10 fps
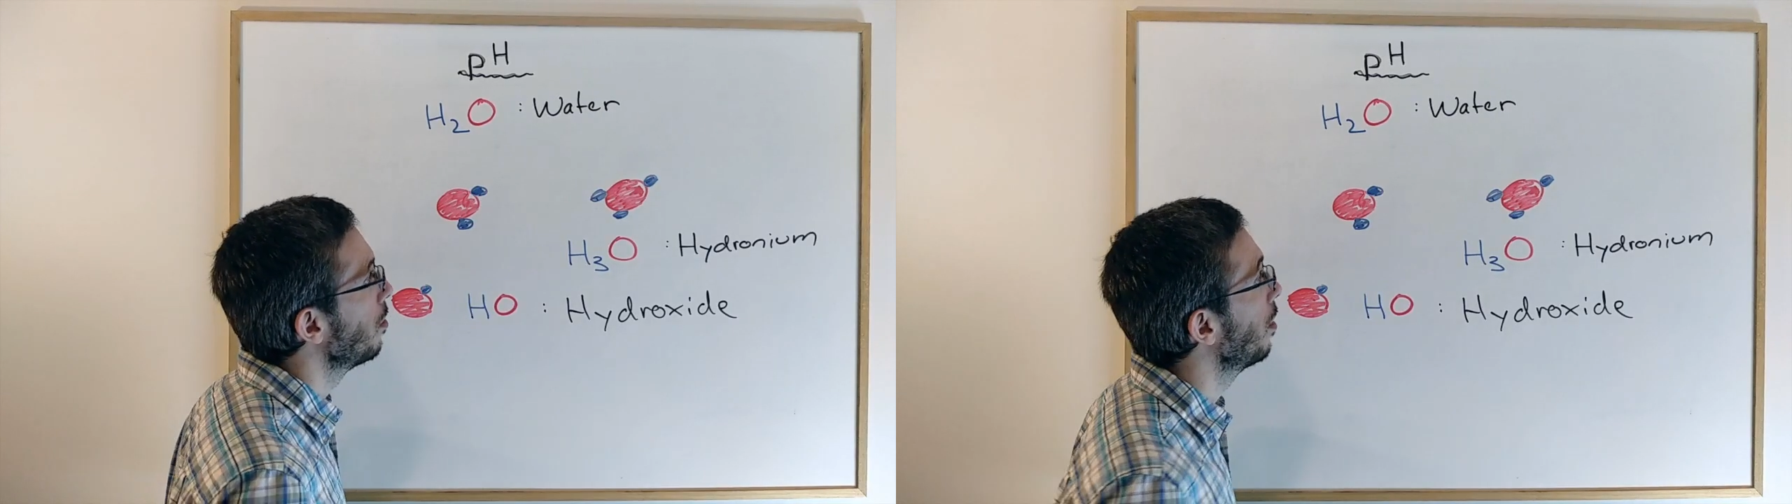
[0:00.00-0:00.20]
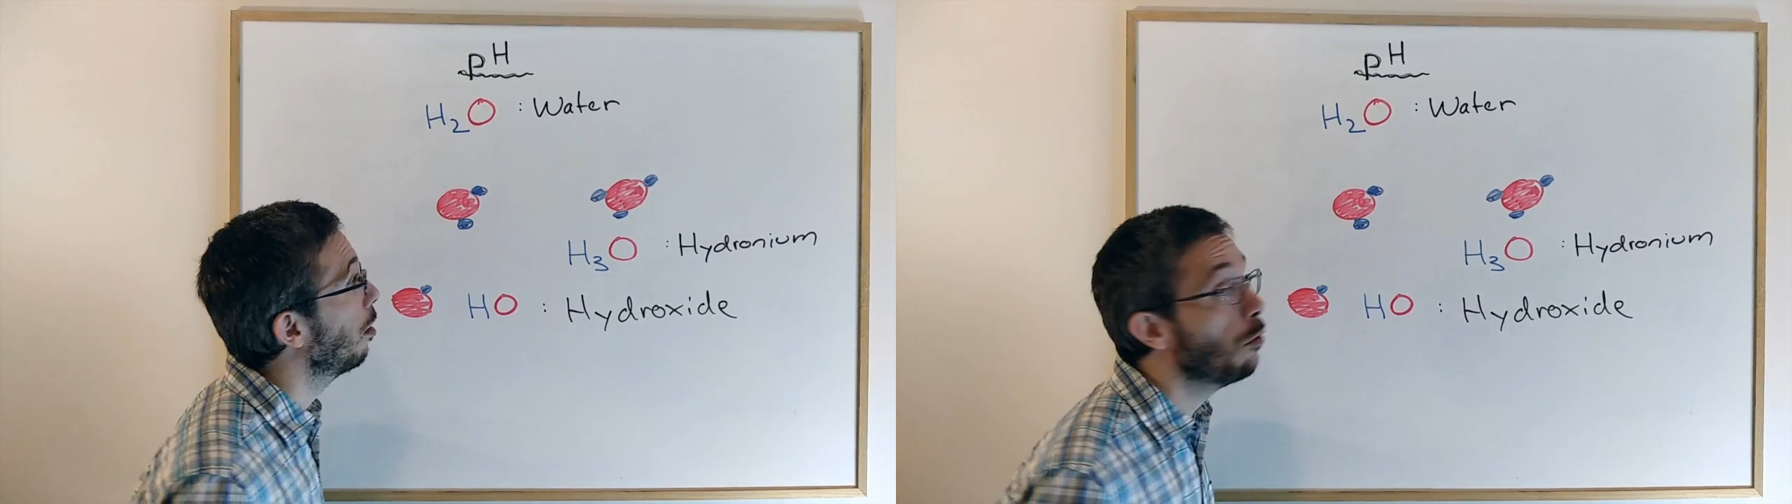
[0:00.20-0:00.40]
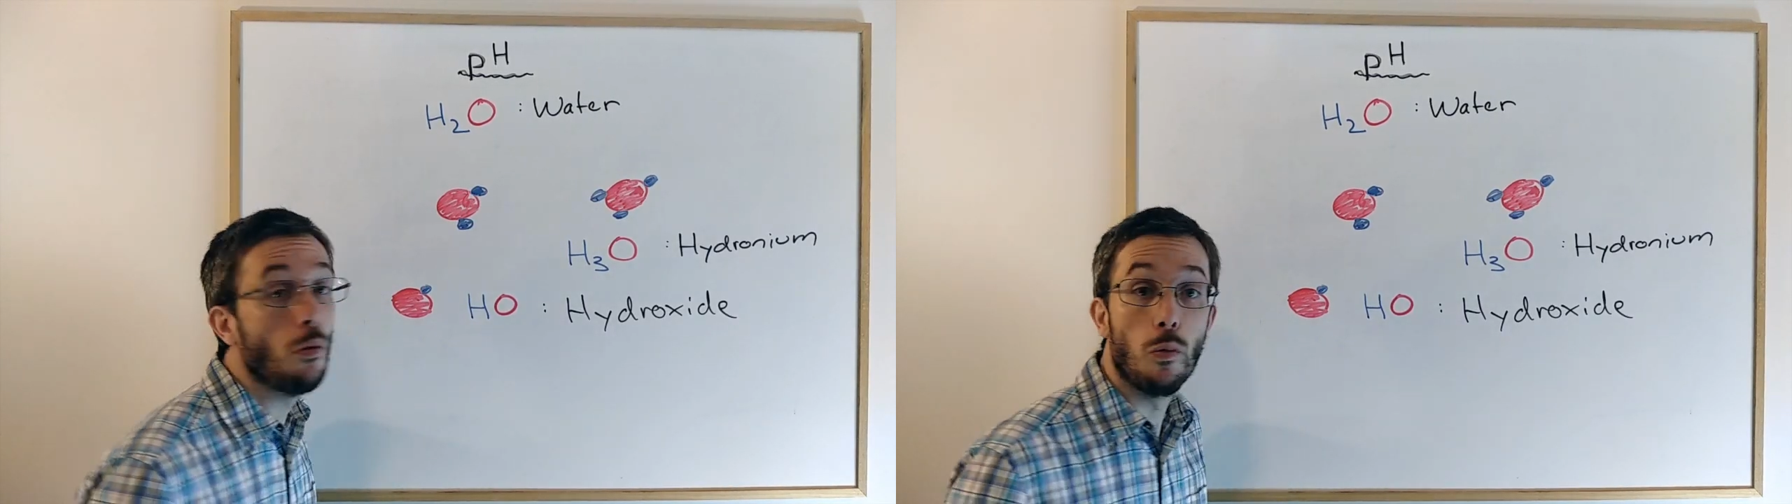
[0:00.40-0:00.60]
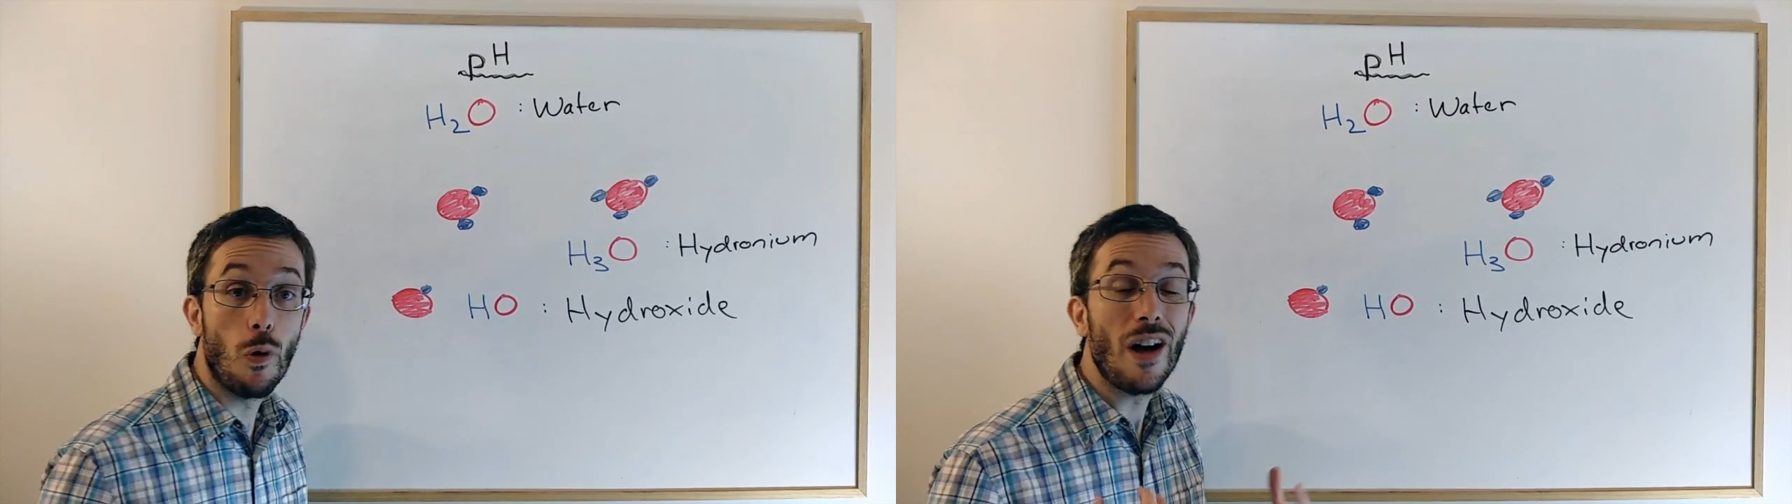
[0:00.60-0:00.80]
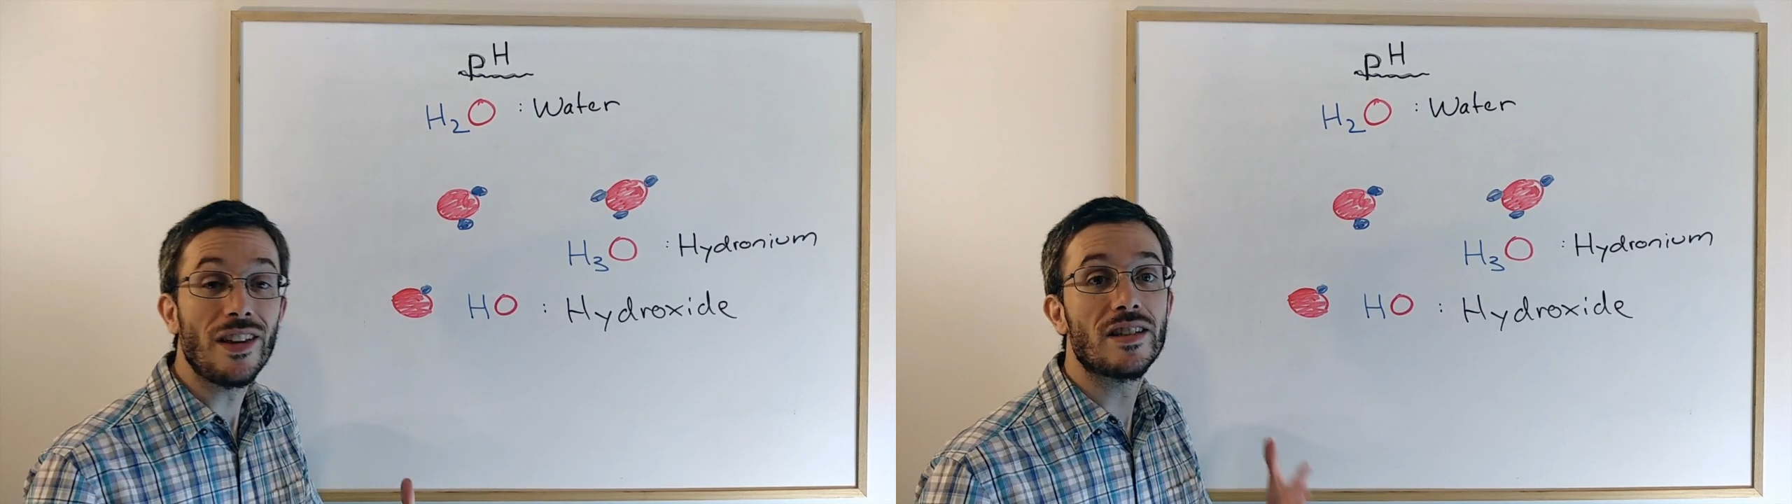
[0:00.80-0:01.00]
Now,
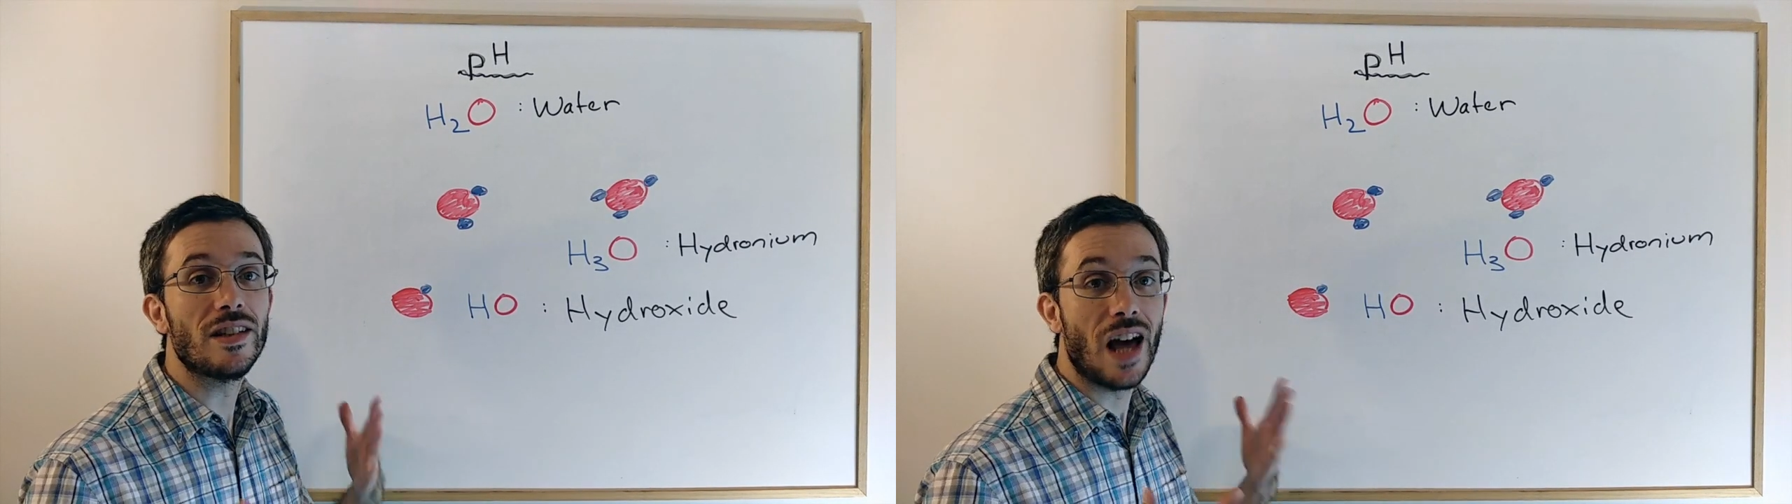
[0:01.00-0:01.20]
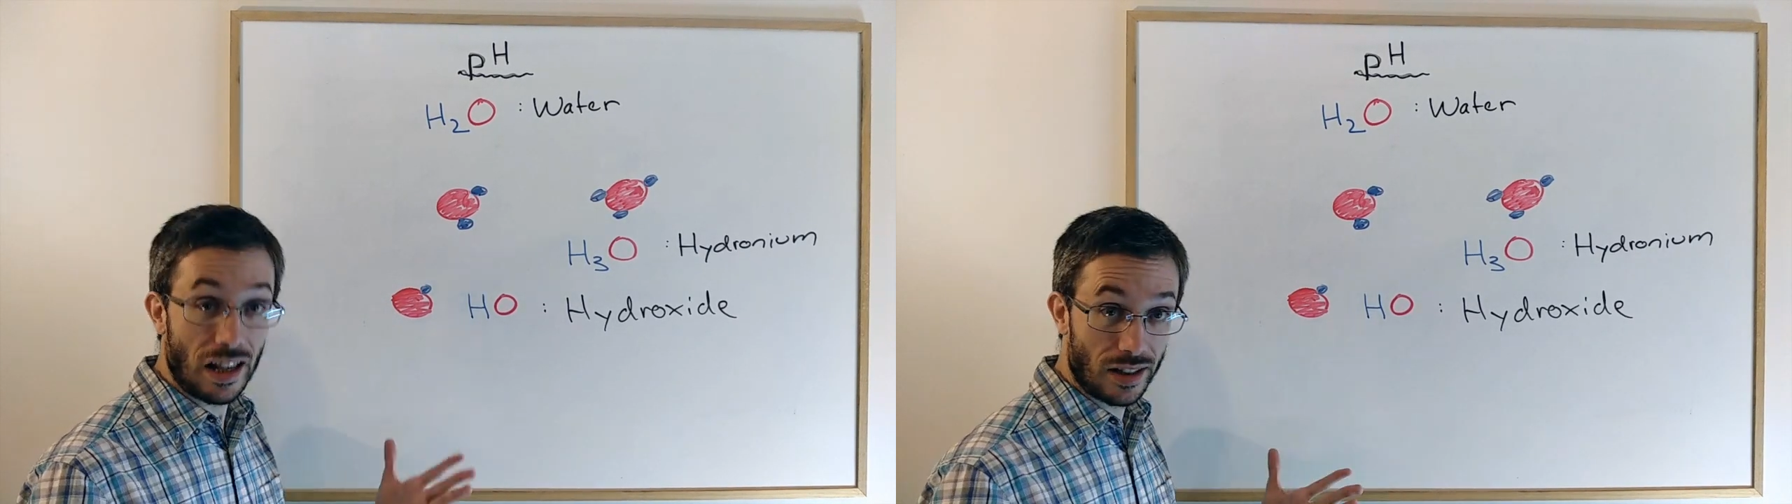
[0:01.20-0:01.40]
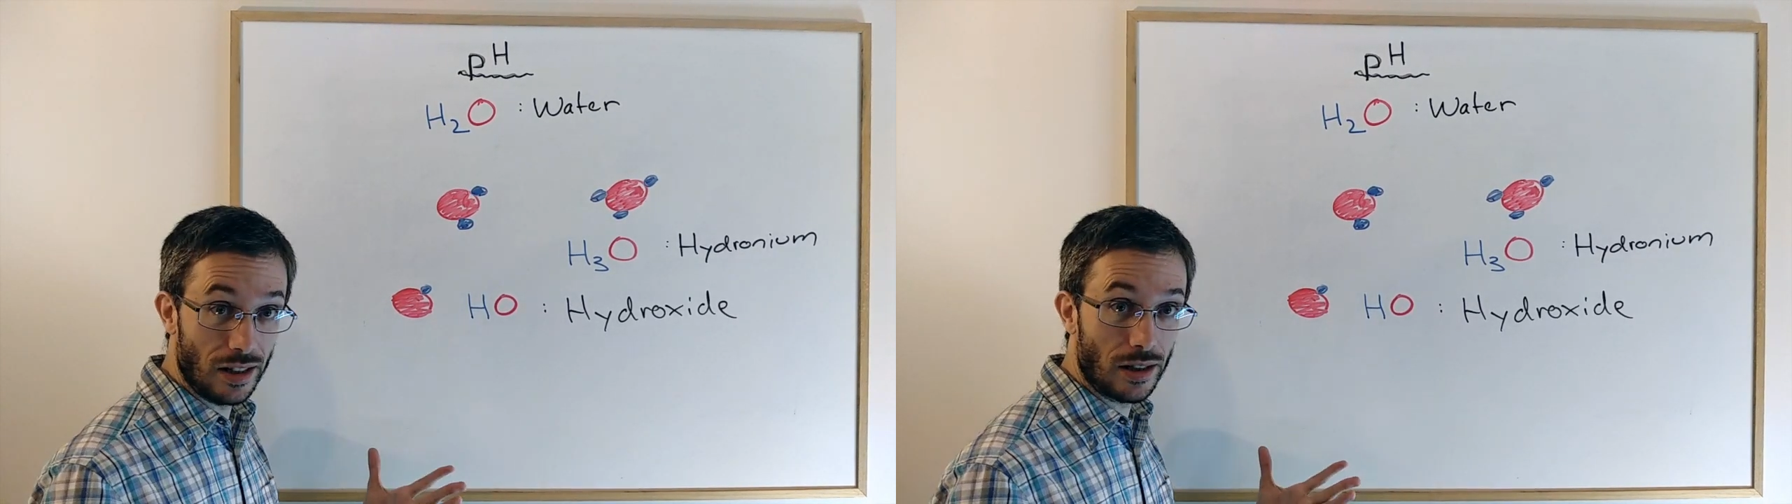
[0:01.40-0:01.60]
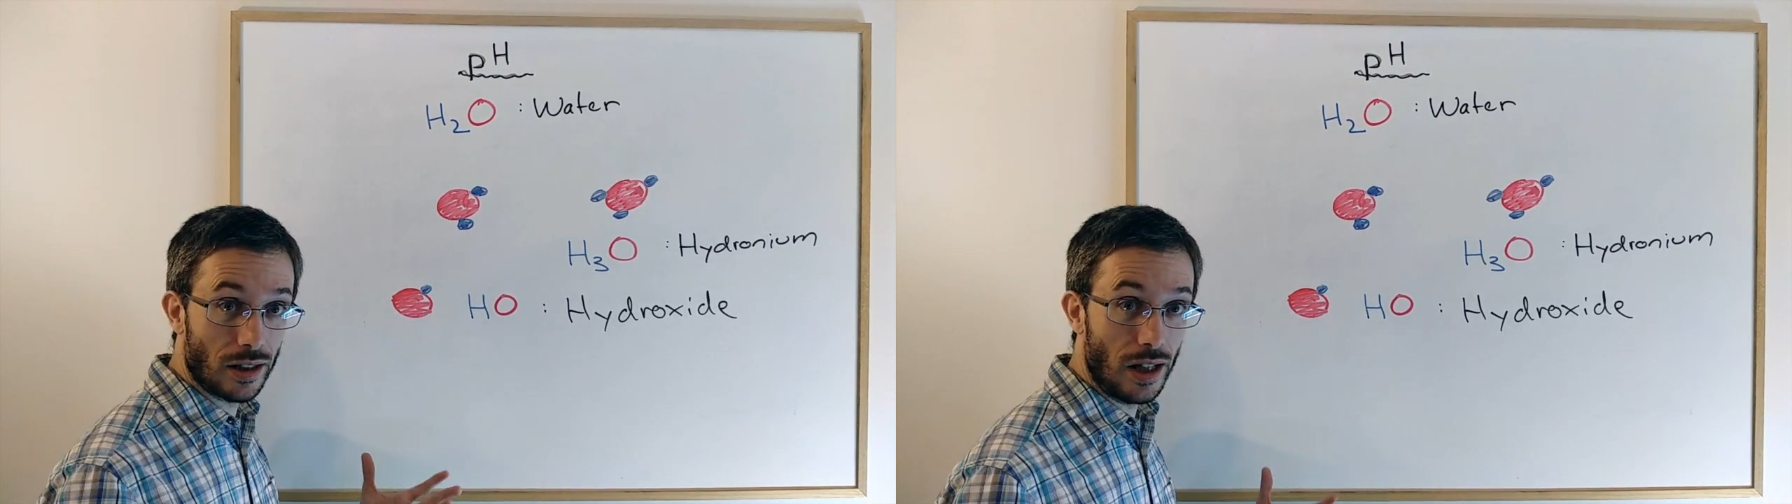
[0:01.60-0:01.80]
what is an acid?